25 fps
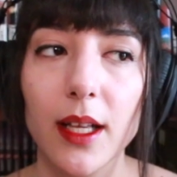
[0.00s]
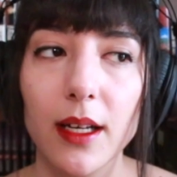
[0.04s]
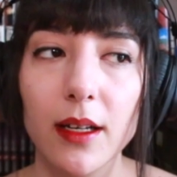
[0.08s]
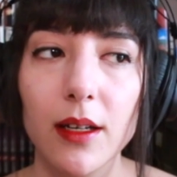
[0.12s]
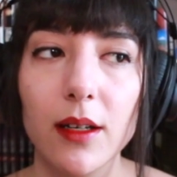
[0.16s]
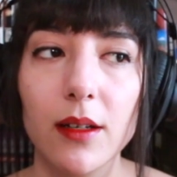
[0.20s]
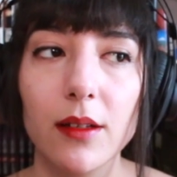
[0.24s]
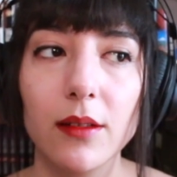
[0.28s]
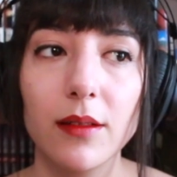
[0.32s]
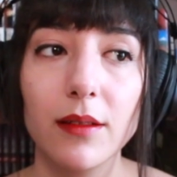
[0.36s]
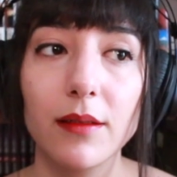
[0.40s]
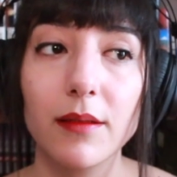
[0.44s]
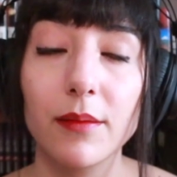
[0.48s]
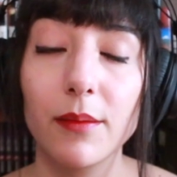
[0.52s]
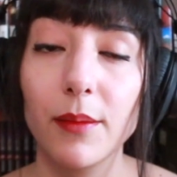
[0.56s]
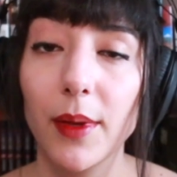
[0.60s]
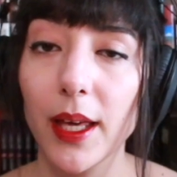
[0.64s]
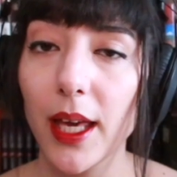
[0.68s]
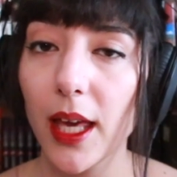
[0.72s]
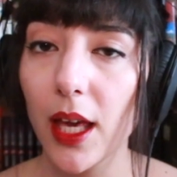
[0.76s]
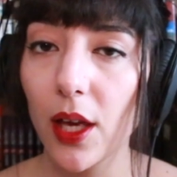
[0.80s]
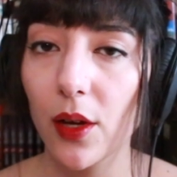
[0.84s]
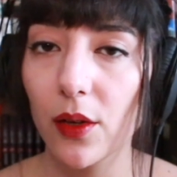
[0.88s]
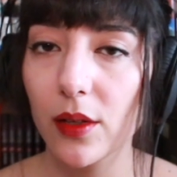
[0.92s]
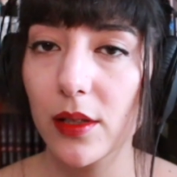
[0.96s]
Now
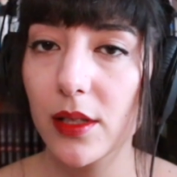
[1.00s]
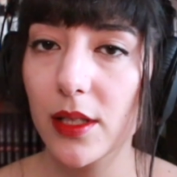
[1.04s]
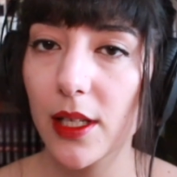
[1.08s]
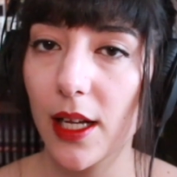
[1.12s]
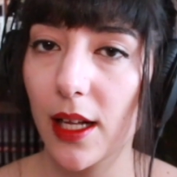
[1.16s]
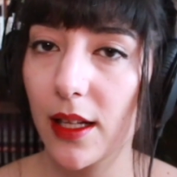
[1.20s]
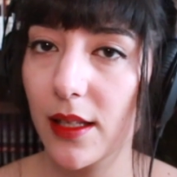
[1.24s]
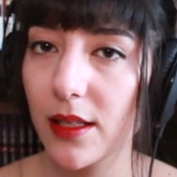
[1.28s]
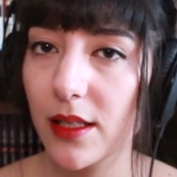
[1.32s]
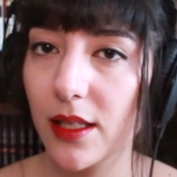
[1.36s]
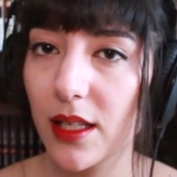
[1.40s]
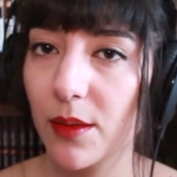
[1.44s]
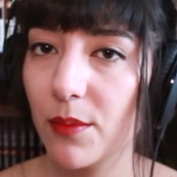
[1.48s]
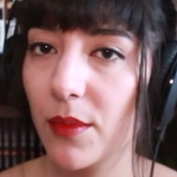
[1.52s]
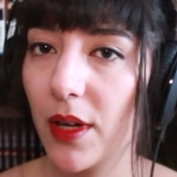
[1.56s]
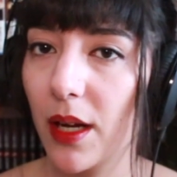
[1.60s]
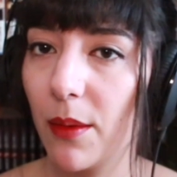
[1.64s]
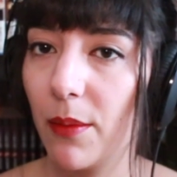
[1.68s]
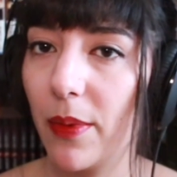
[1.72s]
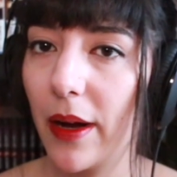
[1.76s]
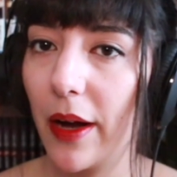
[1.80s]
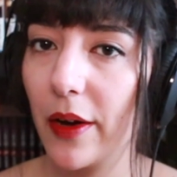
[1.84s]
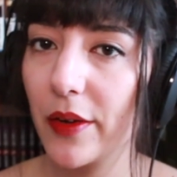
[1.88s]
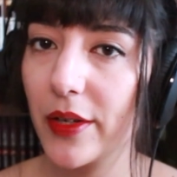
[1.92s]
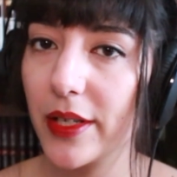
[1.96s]
Mikio tells them
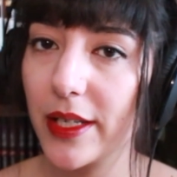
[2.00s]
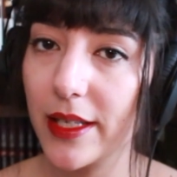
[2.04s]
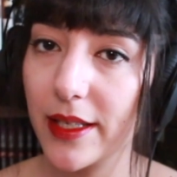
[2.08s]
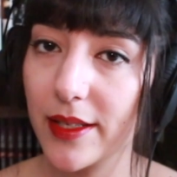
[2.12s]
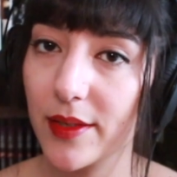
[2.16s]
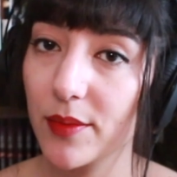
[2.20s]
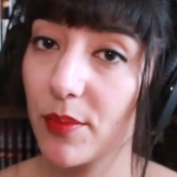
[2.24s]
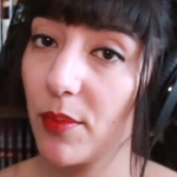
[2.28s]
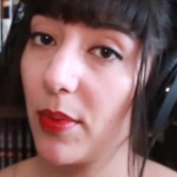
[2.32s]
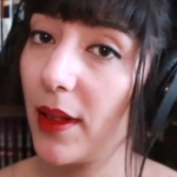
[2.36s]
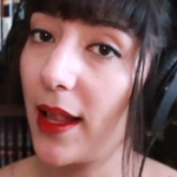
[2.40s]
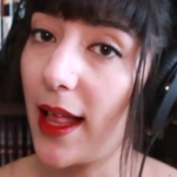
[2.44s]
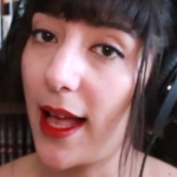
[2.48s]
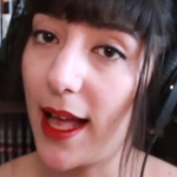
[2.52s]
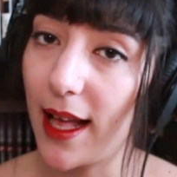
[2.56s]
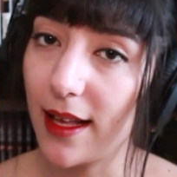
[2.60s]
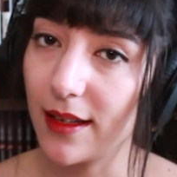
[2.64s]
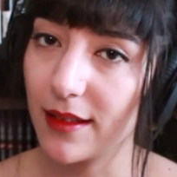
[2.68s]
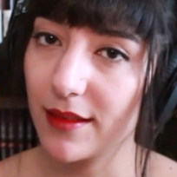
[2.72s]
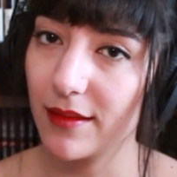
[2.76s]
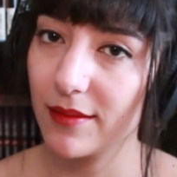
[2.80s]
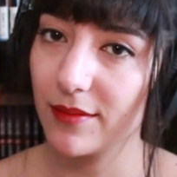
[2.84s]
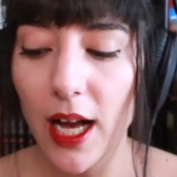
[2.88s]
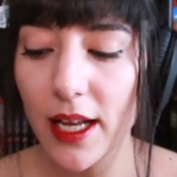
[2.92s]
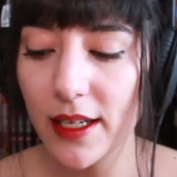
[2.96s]
about his
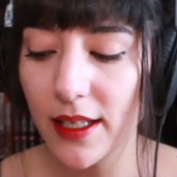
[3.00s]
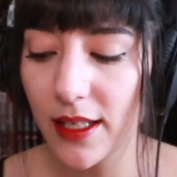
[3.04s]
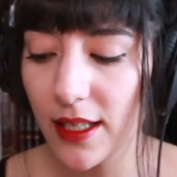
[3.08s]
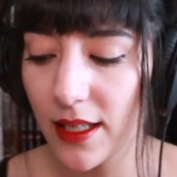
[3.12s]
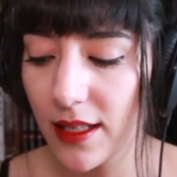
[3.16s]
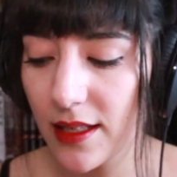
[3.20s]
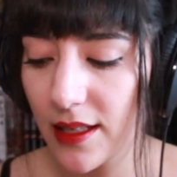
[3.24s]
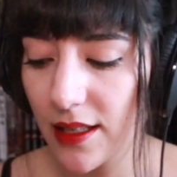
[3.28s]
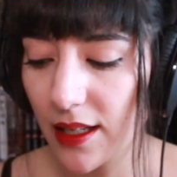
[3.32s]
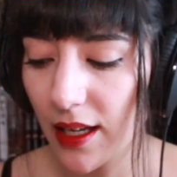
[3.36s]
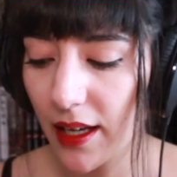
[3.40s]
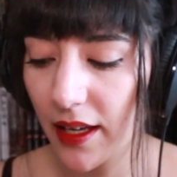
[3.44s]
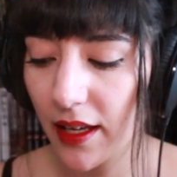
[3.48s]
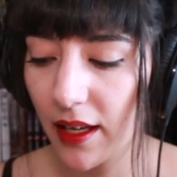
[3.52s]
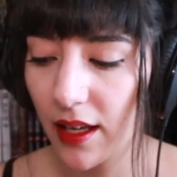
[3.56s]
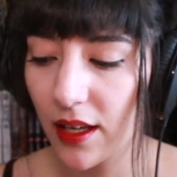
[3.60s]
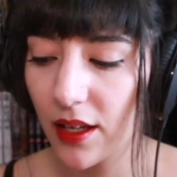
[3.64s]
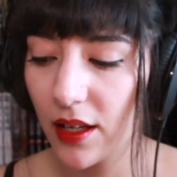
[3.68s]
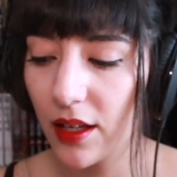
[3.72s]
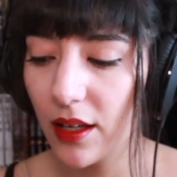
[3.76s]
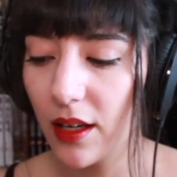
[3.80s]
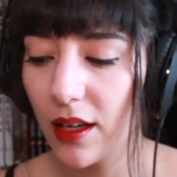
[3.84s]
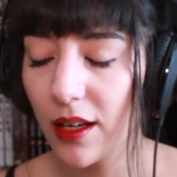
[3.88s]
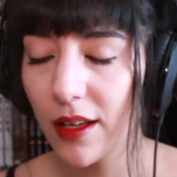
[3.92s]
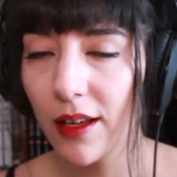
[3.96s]
plan and he's like,
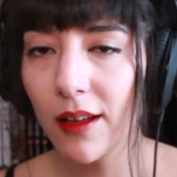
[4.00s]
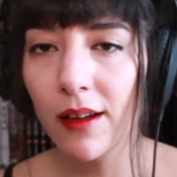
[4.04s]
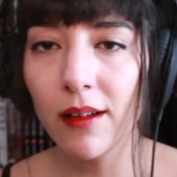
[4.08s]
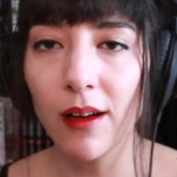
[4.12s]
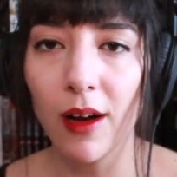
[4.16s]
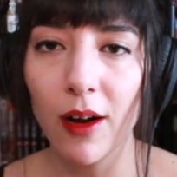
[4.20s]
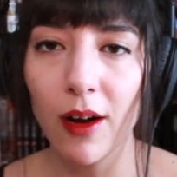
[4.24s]
you